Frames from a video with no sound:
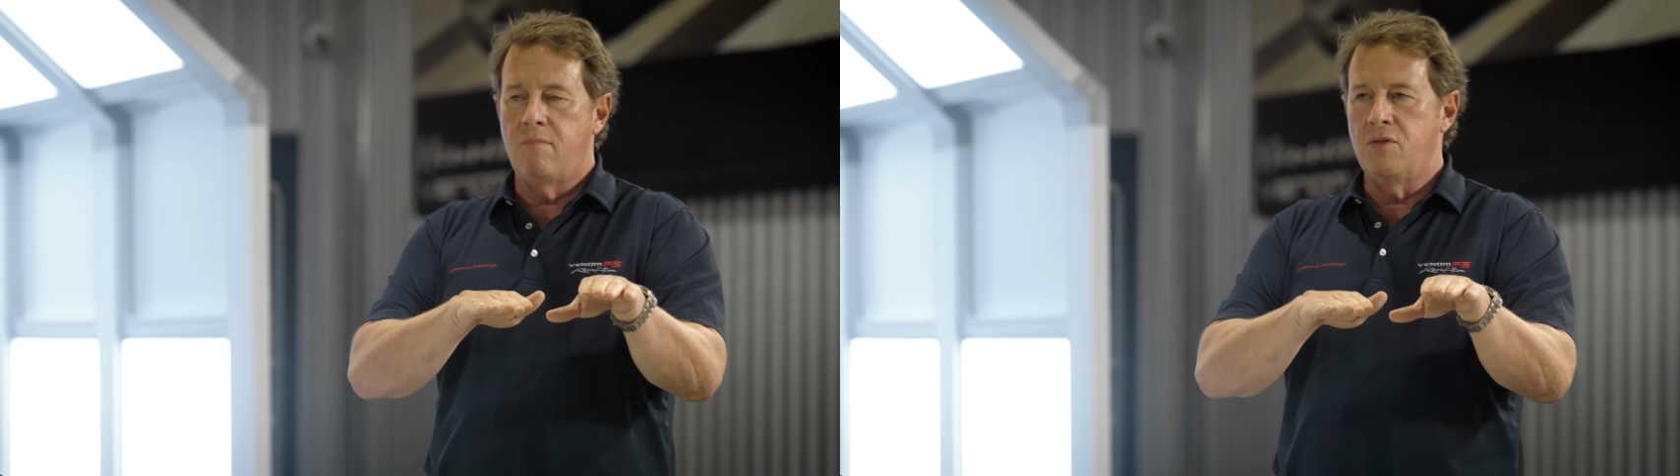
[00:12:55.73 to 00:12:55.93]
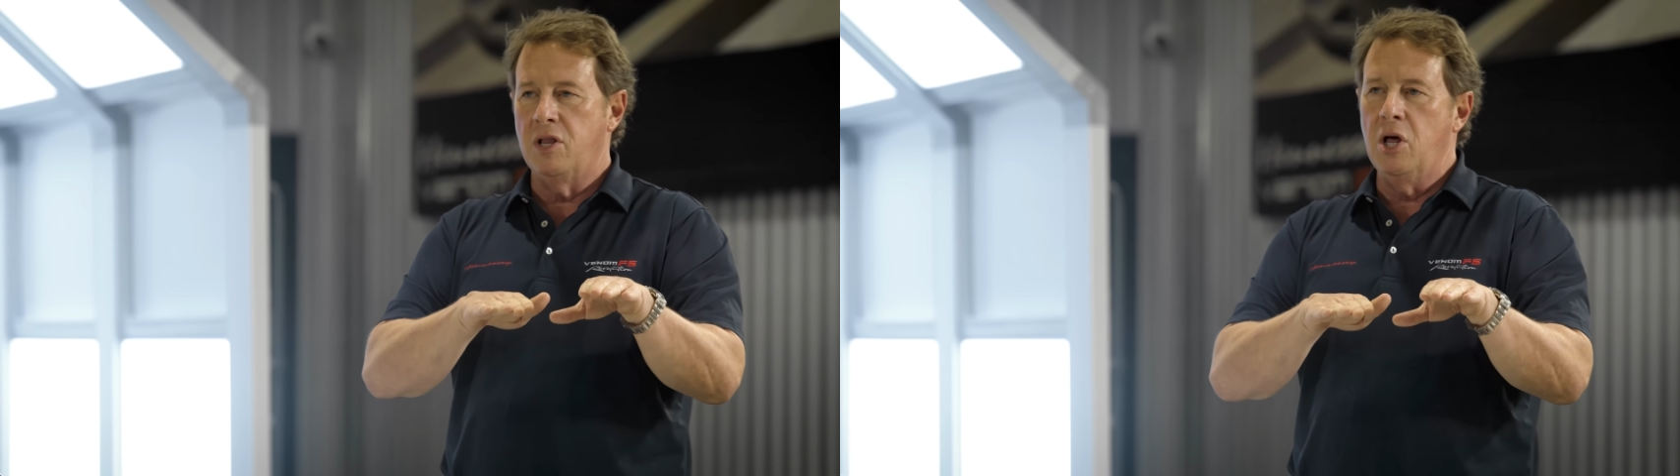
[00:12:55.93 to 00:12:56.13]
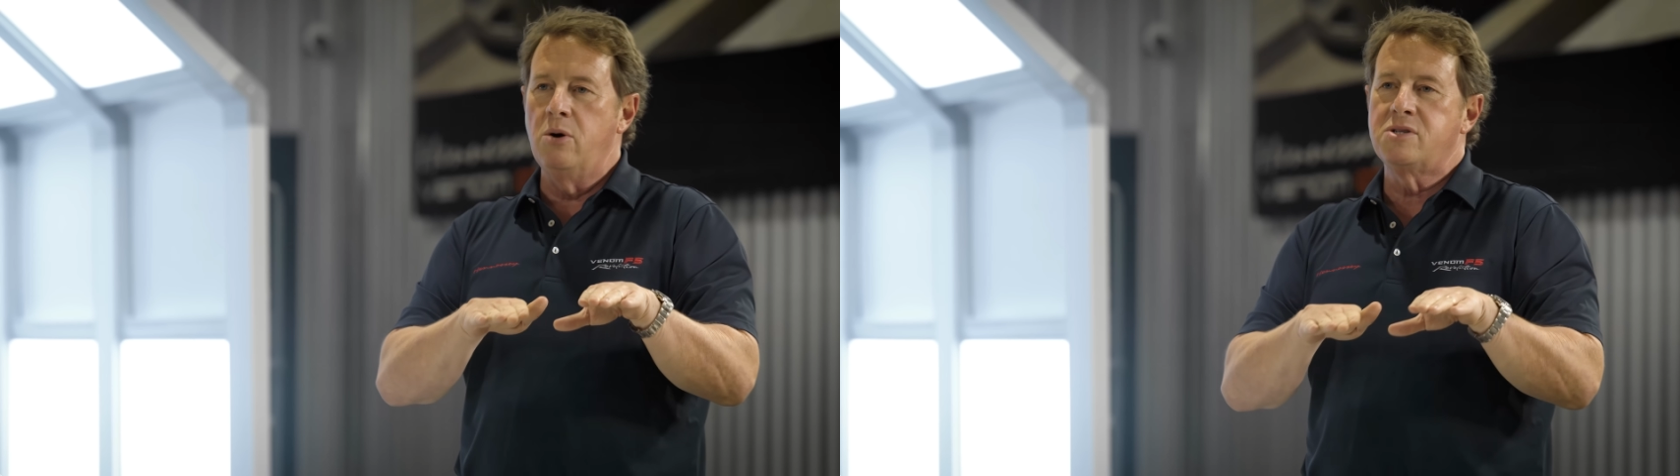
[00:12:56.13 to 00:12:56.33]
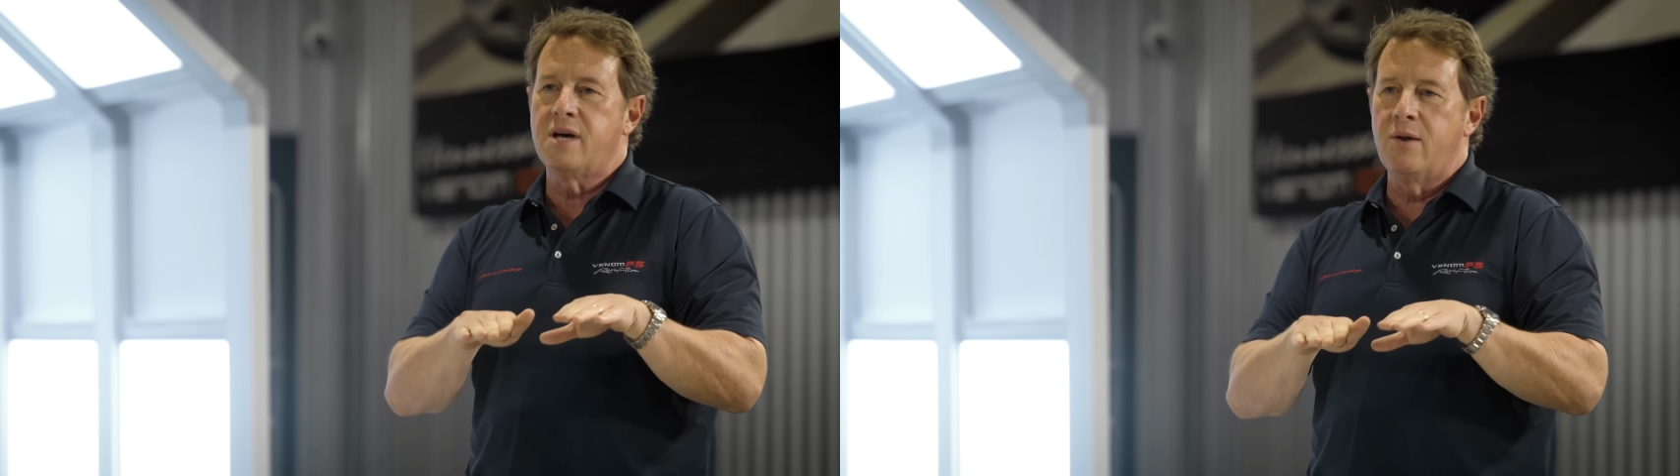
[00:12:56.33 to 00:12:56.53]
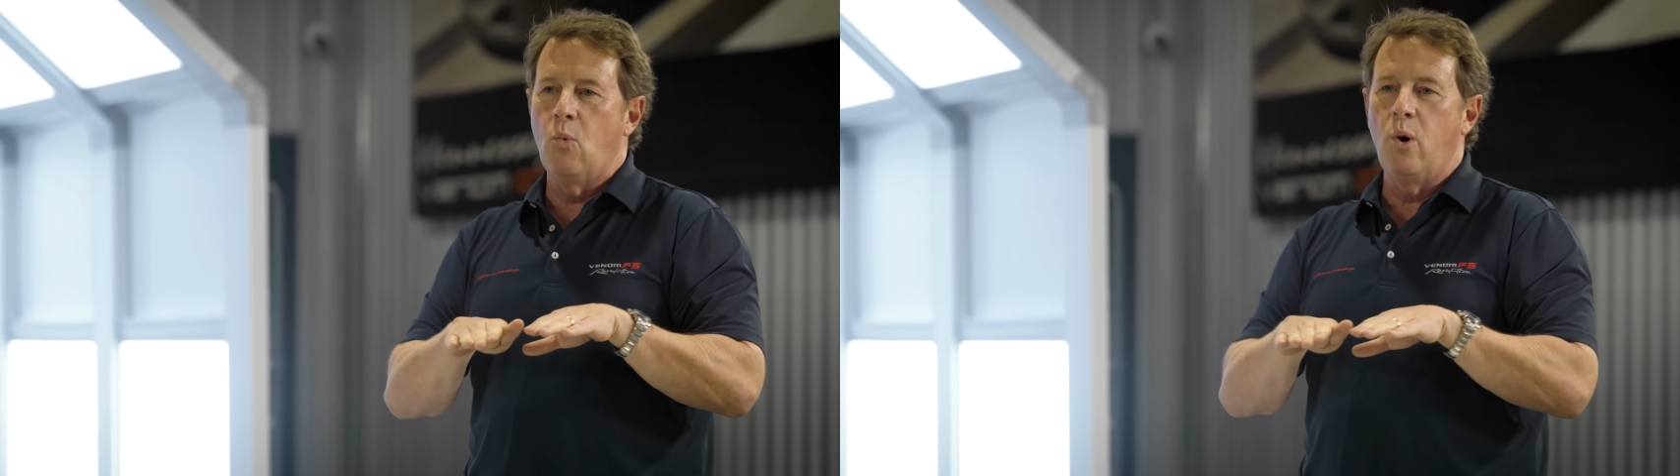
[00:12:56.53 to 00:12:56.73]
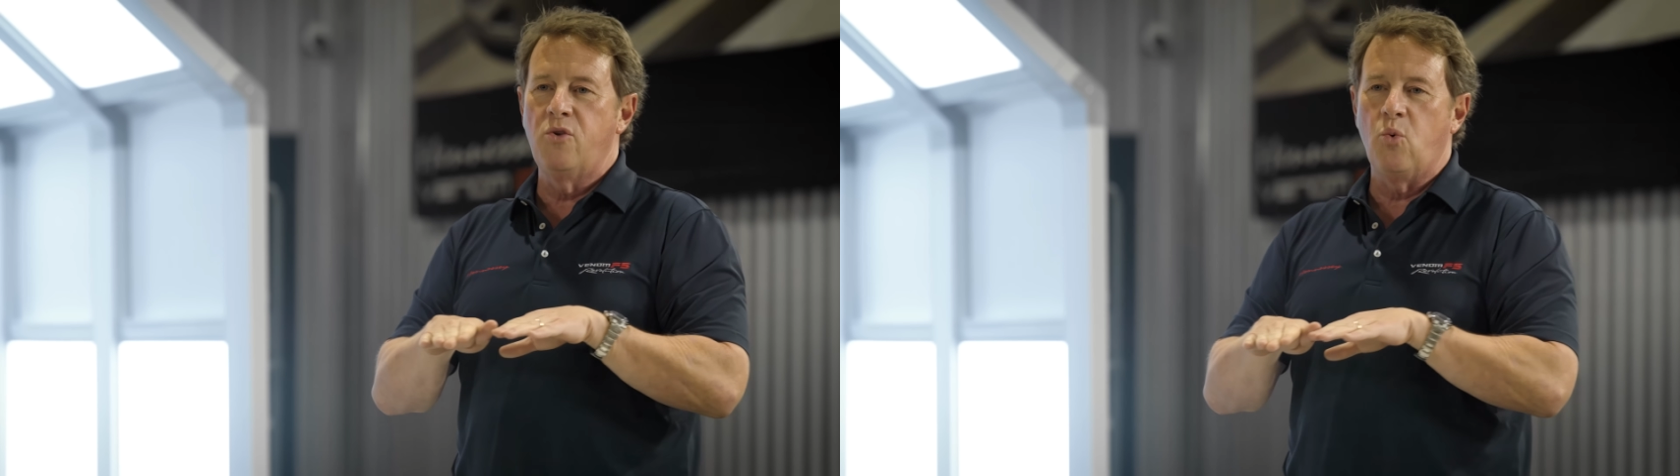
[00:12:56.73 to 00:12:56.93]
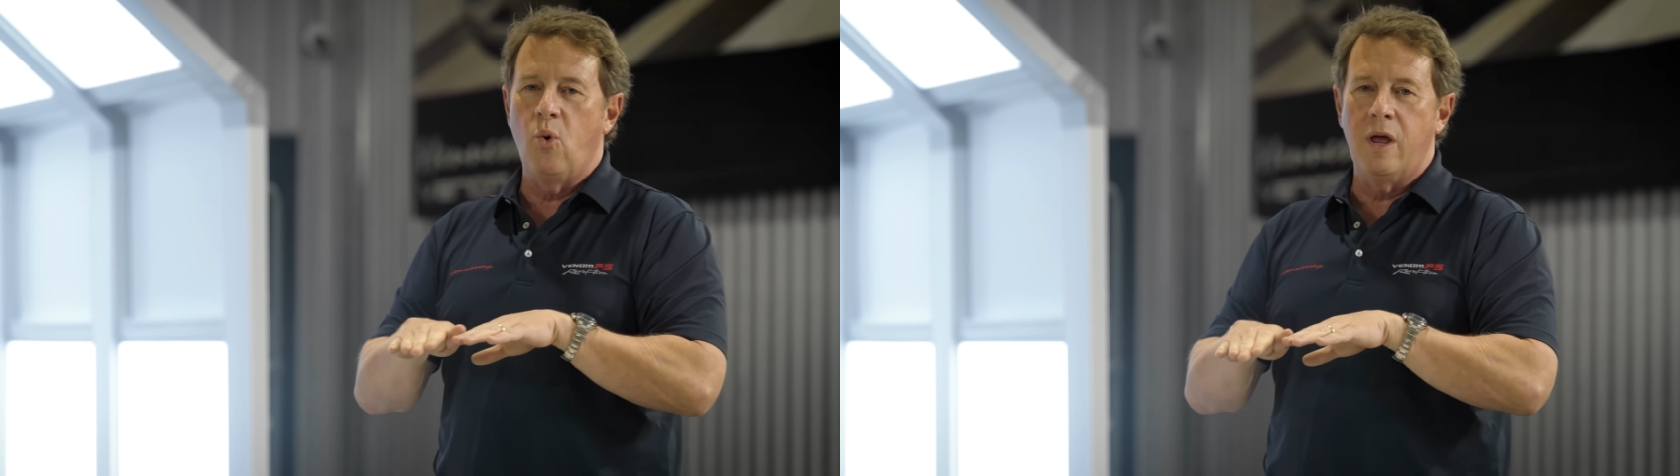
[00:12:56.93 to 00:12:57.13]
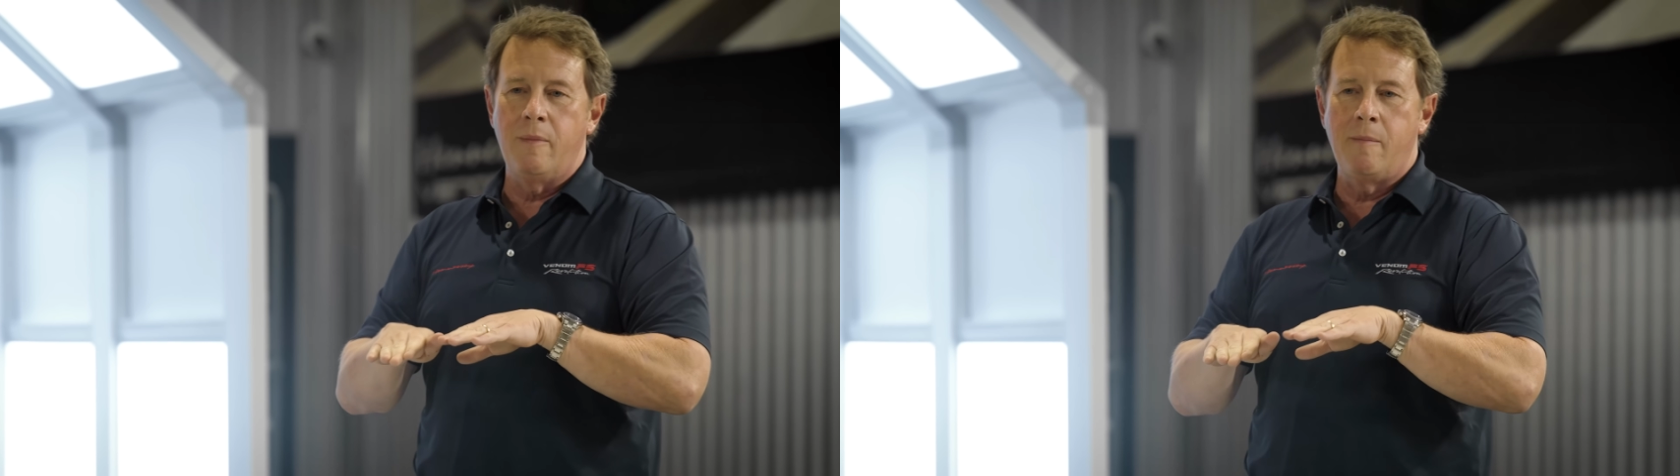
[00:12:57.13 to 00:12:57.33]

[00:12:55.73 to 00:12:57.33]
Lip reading: on the low side 120,